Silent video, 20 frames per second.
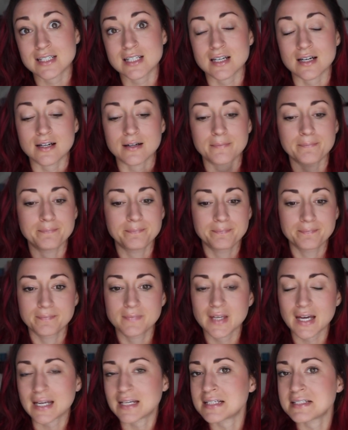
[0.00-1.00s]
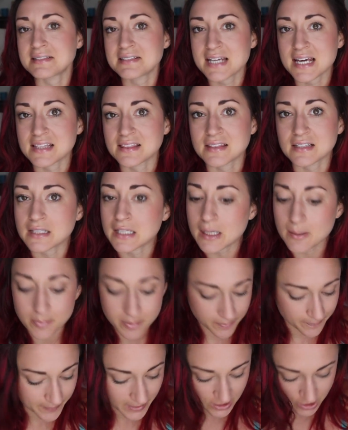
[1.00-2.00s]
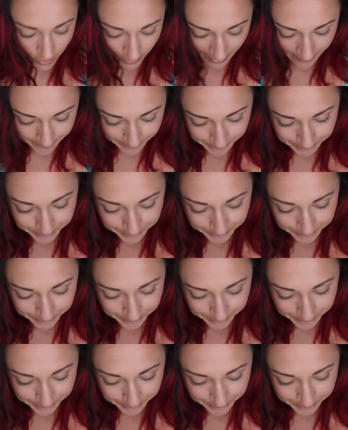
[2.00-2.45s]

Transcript: to kind of take the leap and do it.